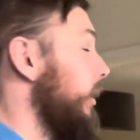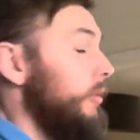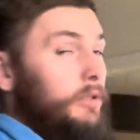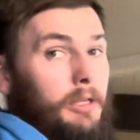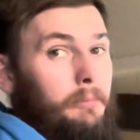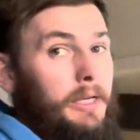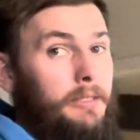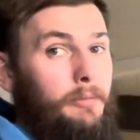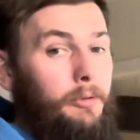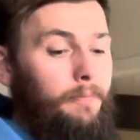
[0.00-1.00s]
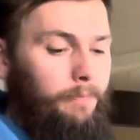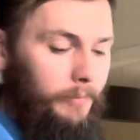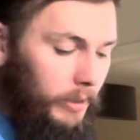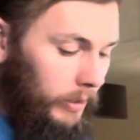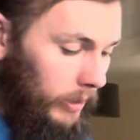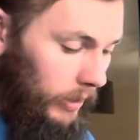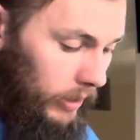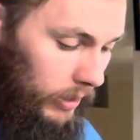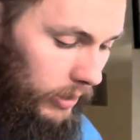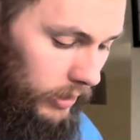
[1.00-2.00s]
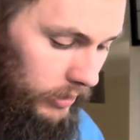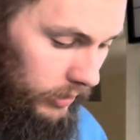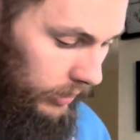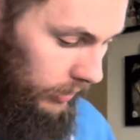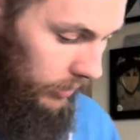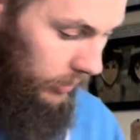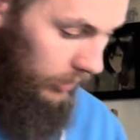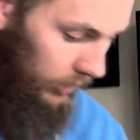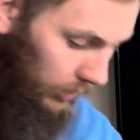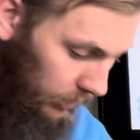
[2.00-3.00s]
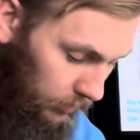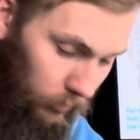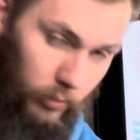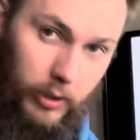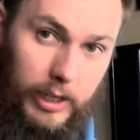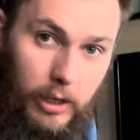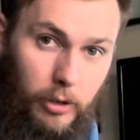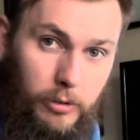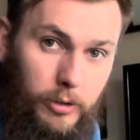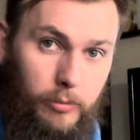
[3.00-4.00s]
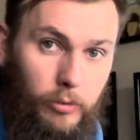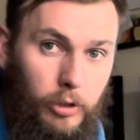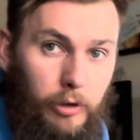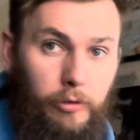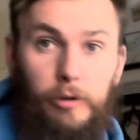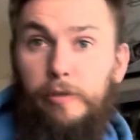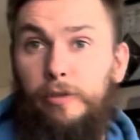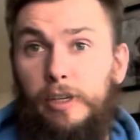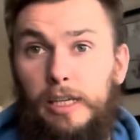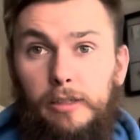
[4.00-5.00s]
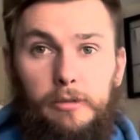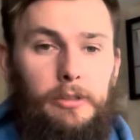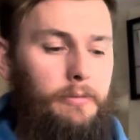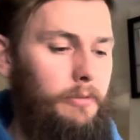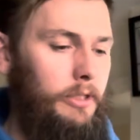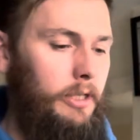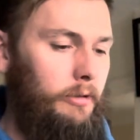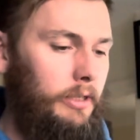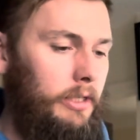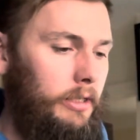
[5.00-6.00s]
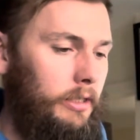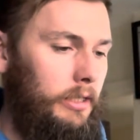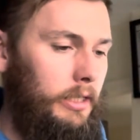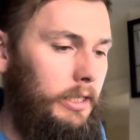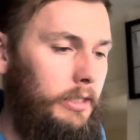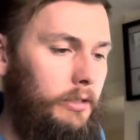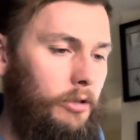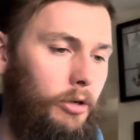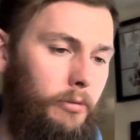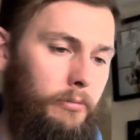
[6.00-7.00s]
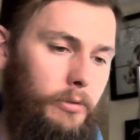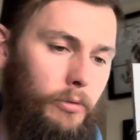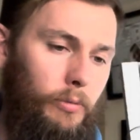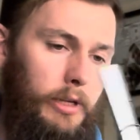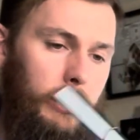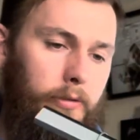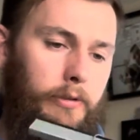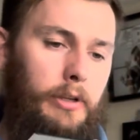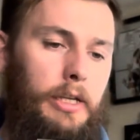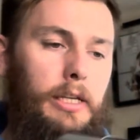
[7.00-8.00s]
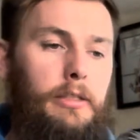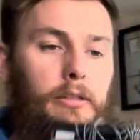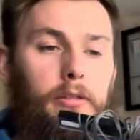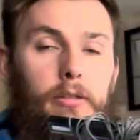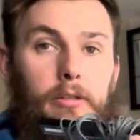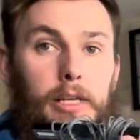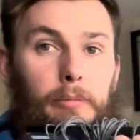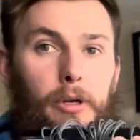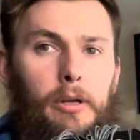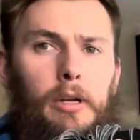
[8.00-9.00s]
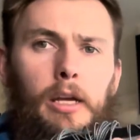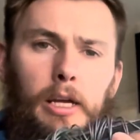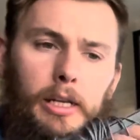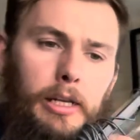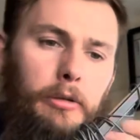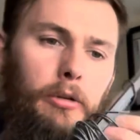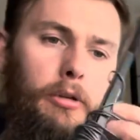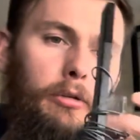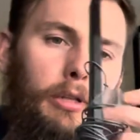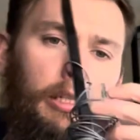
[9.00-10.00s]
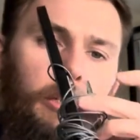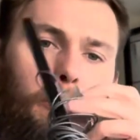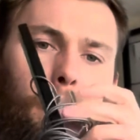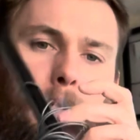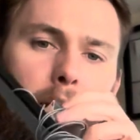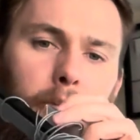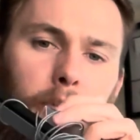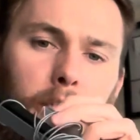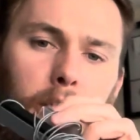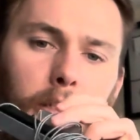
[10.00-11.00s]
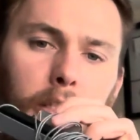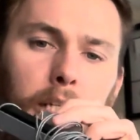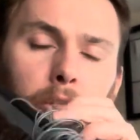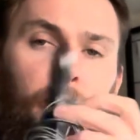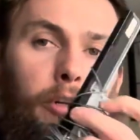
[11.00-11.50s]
I always like baseball. So yeah, while that loads up, we'll go through everything else. So it comes with its soundbar. Now these don't normally have this little attachment on.